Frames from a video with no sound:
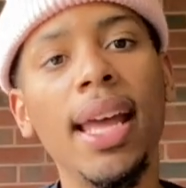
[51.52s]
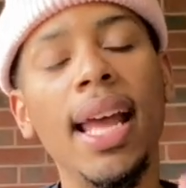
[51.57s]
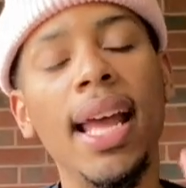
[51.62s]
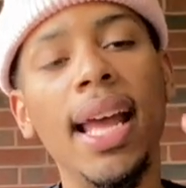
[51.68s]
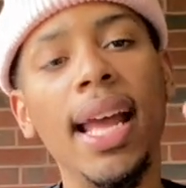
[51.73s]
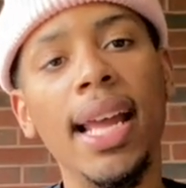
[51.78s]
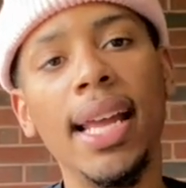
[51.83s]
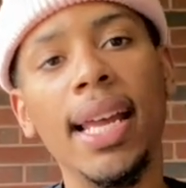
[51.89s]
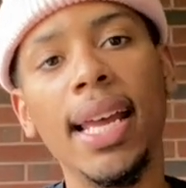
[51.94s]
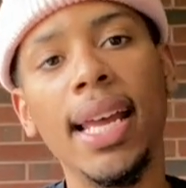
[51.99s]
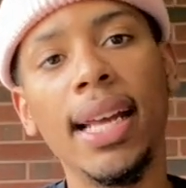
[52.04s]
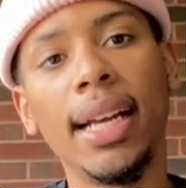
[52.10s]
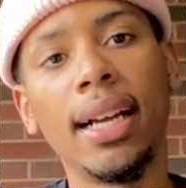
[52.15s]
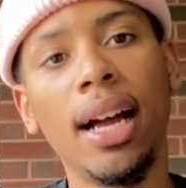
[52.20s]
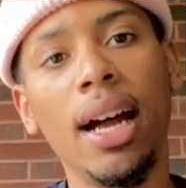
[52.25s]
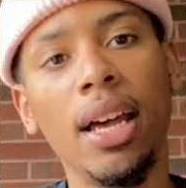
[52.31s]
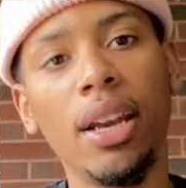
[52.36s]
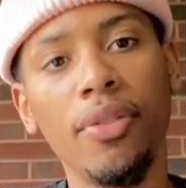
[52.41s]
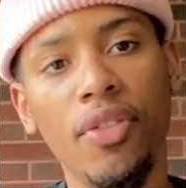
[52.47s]
and
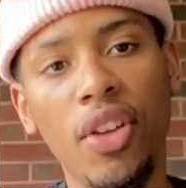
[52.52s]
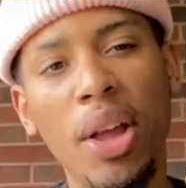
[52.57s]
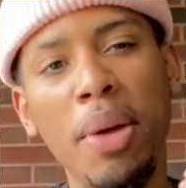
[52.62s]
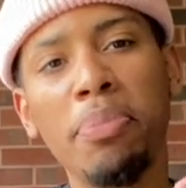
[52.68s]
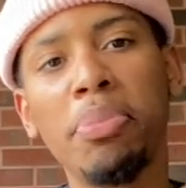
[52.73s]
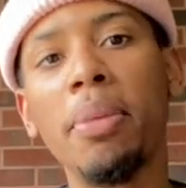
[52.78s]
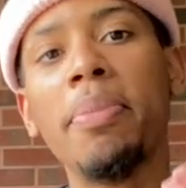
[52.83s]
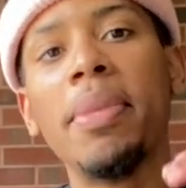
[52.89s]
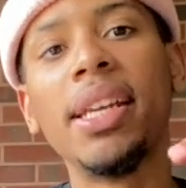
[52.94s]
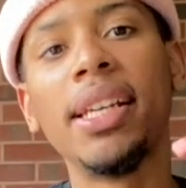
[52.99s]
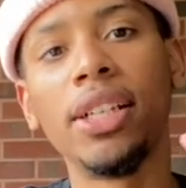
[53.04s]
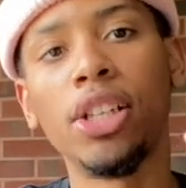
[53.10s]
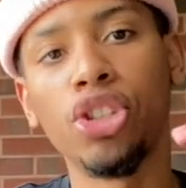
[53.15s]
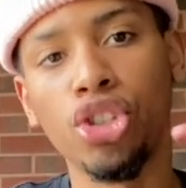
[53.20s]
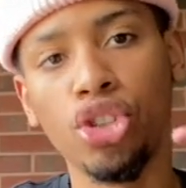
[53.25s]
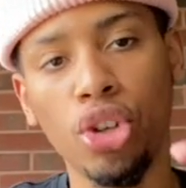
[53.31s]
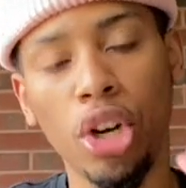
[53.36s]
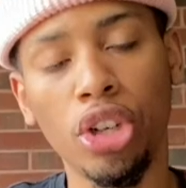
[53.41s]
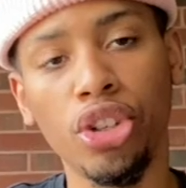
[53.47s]
kind of implementing a
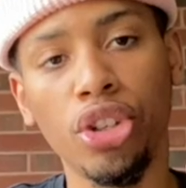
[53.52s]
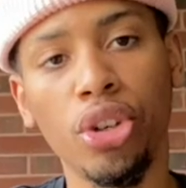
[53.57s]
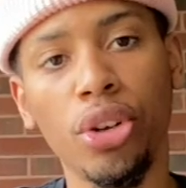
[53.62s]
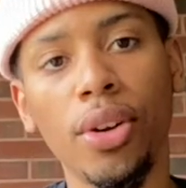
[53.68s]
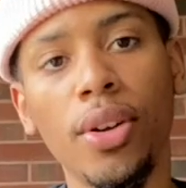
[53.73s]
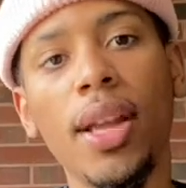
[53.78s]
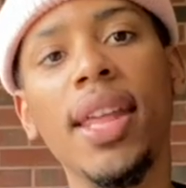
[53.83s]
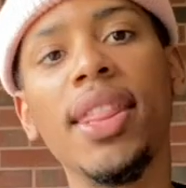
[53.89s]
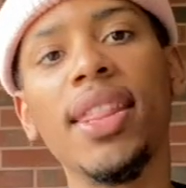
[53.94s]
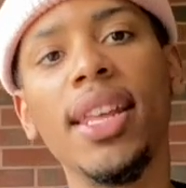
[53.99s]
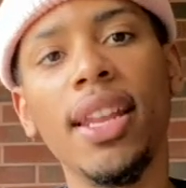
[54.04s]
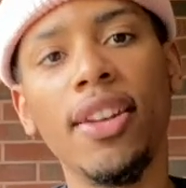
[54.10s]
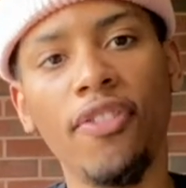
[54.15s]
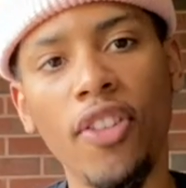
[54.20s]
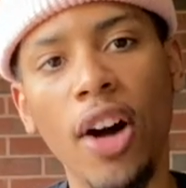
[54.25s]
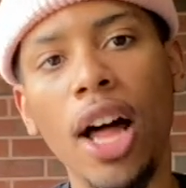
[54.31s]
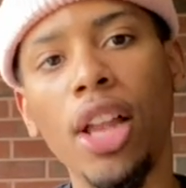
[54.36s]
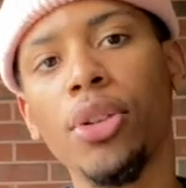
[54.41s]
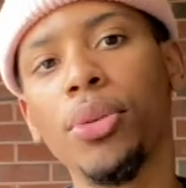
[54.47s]
structure and then
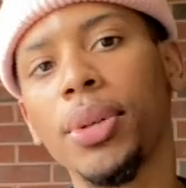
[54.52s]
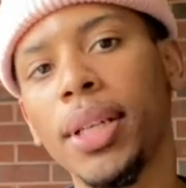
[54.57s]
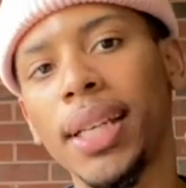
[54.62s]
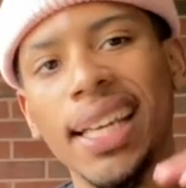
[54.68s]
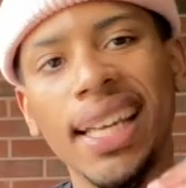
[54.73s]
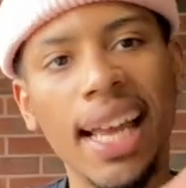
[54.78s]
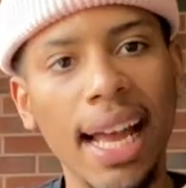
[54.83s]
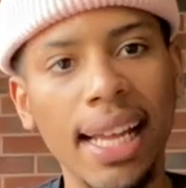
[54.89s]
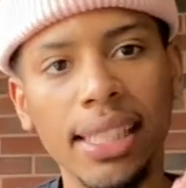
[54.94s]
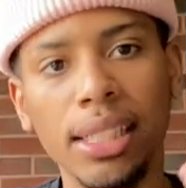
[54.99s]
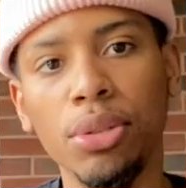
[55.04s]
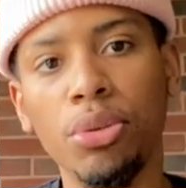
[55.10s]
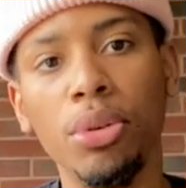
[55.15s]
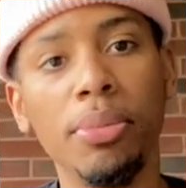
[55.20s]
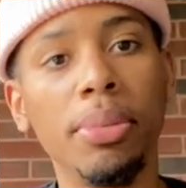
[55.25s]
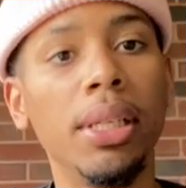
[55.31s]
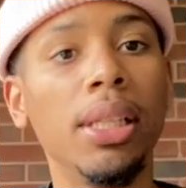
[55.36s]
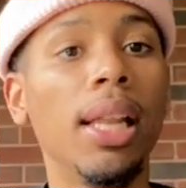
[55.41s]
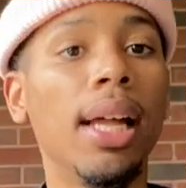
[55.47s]
following it as it
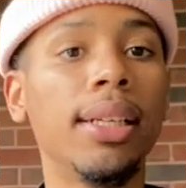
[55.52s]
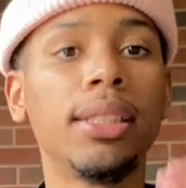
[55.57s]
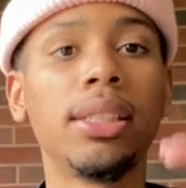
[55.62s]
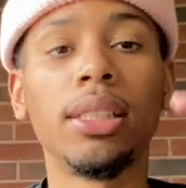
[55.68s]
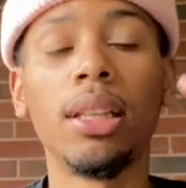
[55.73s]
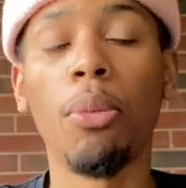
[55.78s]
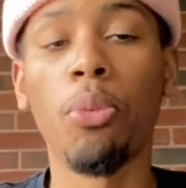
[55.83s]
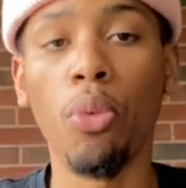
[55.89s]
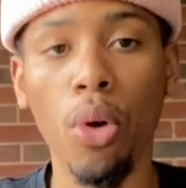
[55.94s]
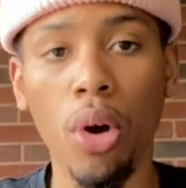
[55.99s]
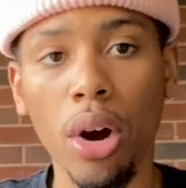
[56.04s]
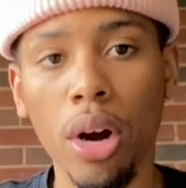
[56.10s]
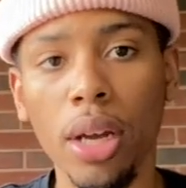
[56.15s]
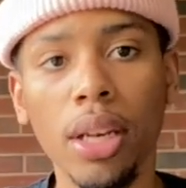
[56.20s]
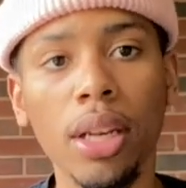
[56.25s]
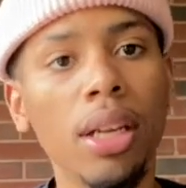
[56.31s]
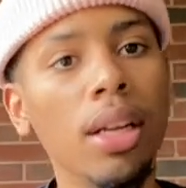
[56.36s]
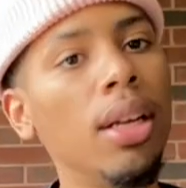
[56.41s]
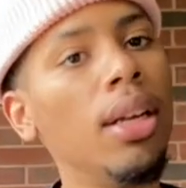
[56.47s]
would be like step
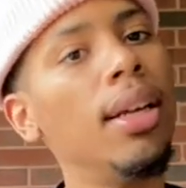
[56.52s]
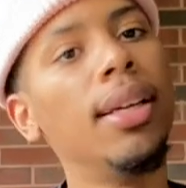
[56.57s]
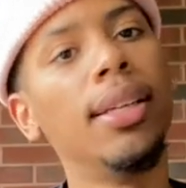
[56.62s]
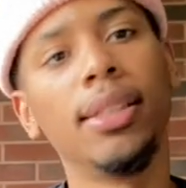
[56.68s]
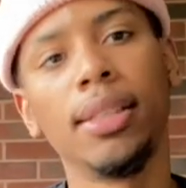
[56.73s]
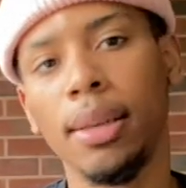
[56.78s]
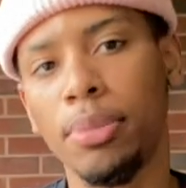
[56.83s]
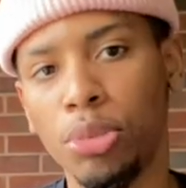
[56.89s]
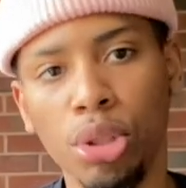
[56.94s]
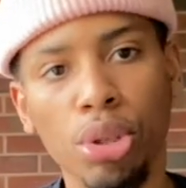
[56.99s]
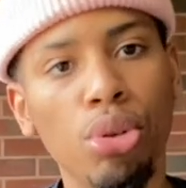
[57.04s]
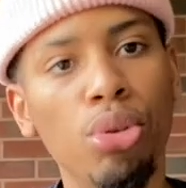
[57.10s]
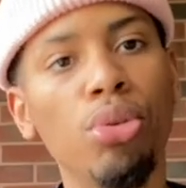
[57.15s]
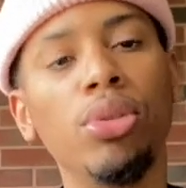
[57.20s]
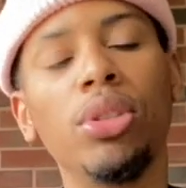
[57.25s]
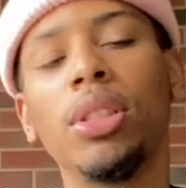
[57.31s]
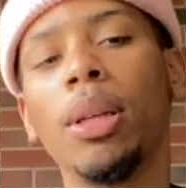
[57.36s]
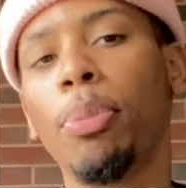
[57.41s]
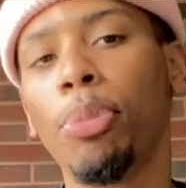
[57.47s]
1, step
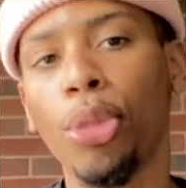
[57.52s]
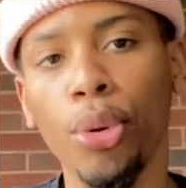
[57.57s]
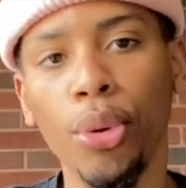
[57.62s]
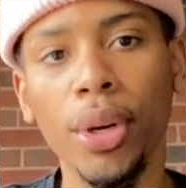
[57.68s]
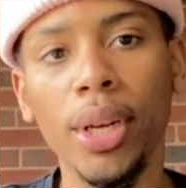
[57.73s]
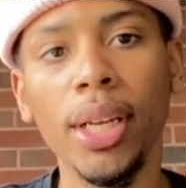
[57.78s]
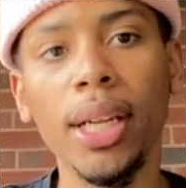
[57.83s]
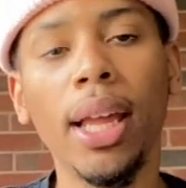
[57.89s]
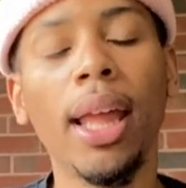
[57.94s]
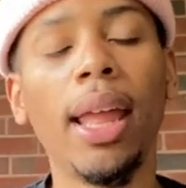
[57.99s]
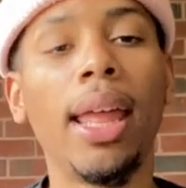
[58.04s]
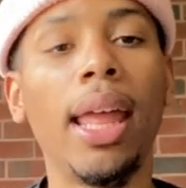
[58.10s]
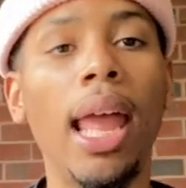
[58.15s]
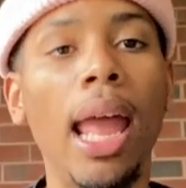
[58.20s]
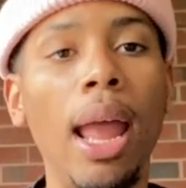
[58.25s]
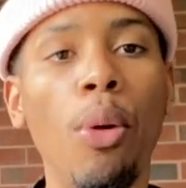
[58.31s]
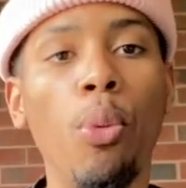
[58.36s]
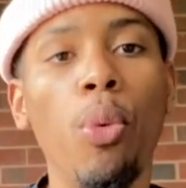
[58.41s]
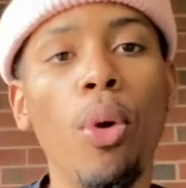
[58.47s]
2, step 3,
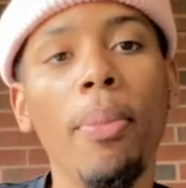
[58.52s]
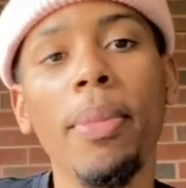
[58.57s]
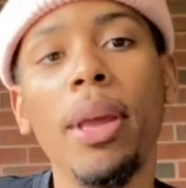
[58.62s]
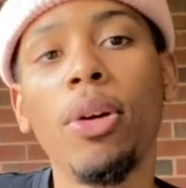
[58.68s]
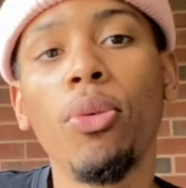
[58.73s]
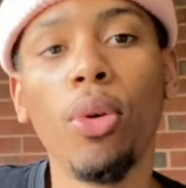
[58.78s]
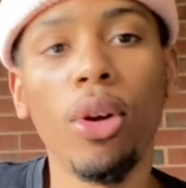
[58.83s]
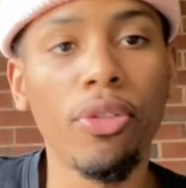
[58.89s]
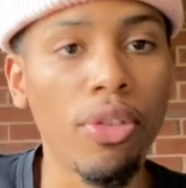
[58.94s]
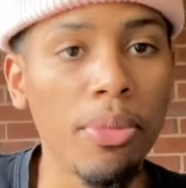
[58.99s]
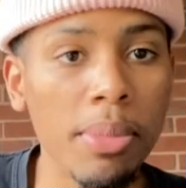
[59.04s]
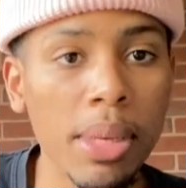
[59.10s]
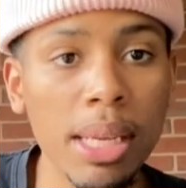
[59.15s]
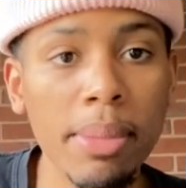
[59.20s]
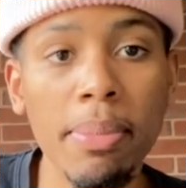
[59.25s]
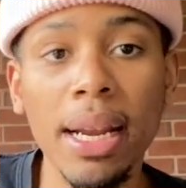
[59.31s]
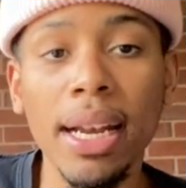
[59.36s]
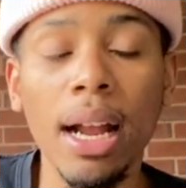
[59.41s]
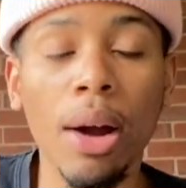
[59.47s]
and what may work for me
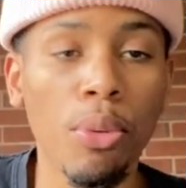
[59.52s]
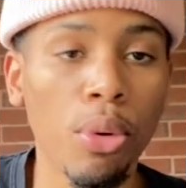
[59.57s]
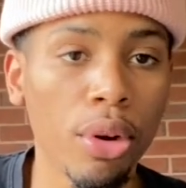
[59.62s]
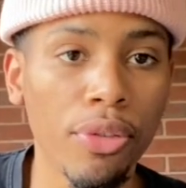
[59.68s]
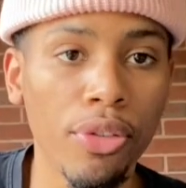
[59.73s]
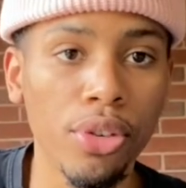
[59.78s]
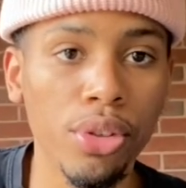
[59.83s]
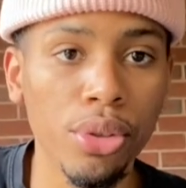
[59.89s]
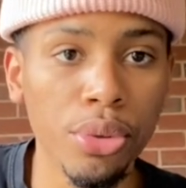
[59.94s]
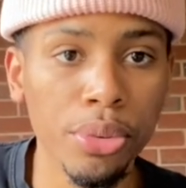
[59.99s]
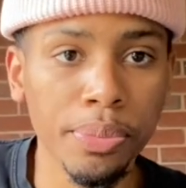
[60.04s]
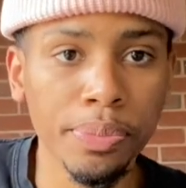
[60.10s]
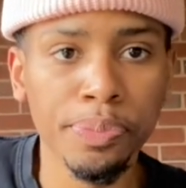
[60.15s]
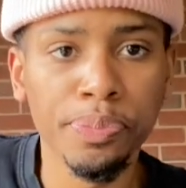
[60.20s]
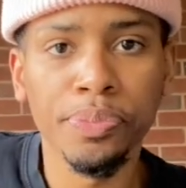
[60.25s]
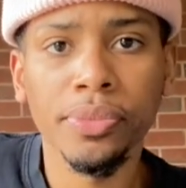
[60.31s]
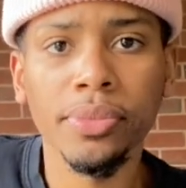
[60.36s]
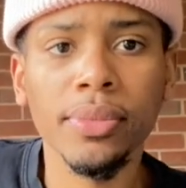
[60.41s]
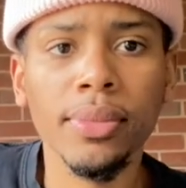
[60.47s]
may not work for you.
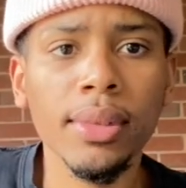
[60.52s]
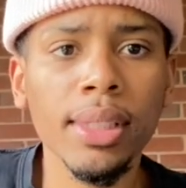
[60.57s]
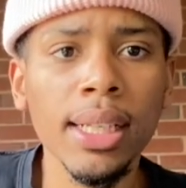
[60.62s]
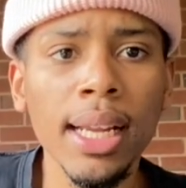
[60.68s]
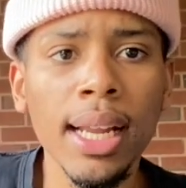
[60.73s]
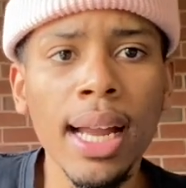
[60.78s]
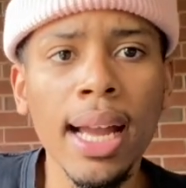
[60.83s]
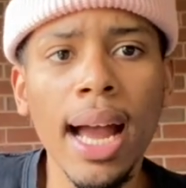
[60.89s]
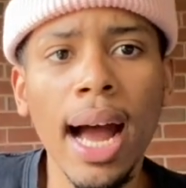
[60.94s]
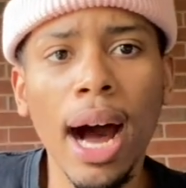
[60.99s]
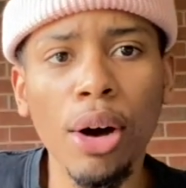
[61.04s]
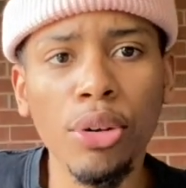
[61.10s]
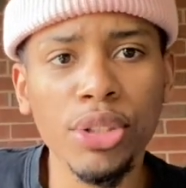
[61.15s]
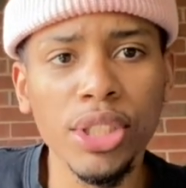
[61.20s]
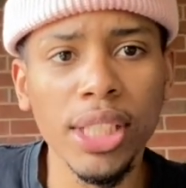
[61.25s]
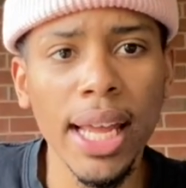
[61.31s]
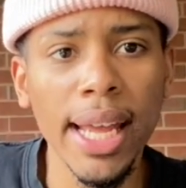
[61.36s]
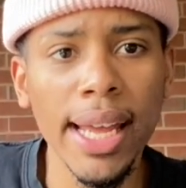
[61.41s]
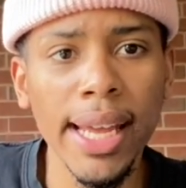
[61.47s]
I would
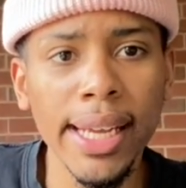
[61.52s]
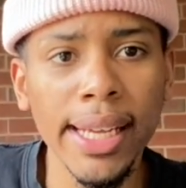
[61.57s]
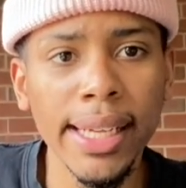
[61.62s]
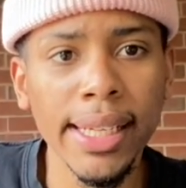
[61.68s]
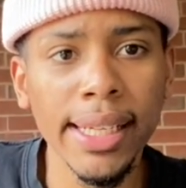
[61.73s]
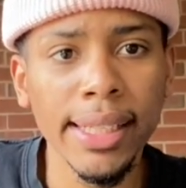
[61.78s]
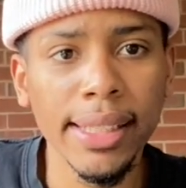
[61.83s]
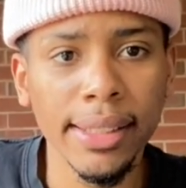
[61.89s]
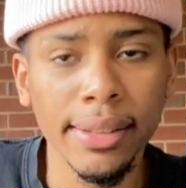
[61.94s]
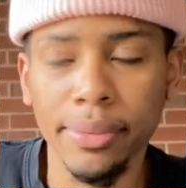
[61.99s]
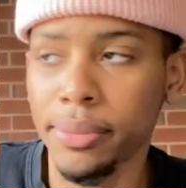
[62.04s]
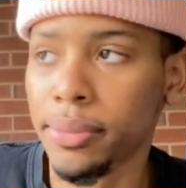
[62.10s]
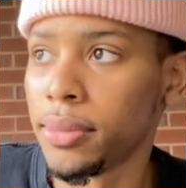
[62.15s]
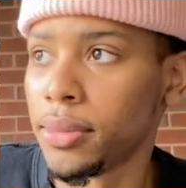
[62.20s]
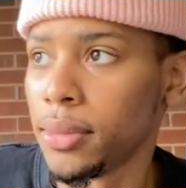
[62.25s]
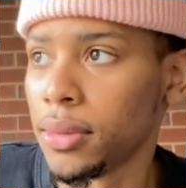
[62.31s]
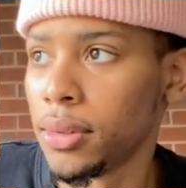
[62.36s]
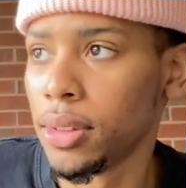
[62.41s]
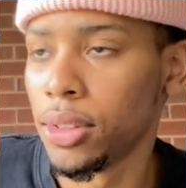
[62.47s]
say
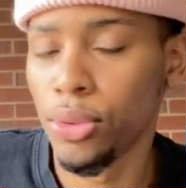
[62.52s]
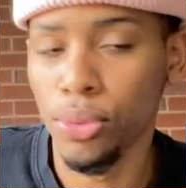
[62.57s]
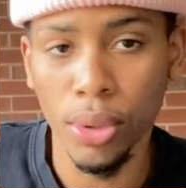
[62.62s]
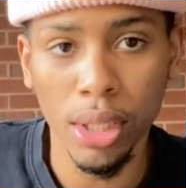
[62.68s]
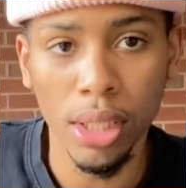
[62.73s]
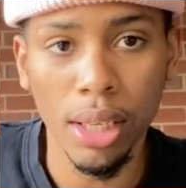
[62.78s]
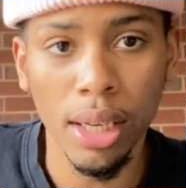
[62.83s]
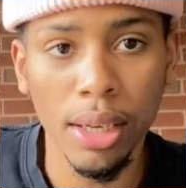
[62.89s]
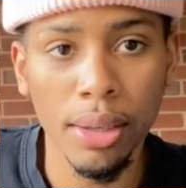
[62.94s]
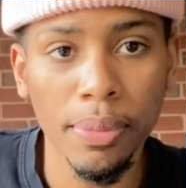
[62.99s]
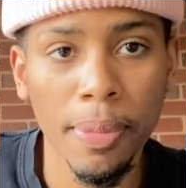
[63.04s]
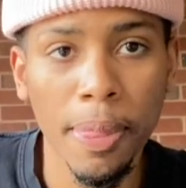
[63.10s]
it's really loud.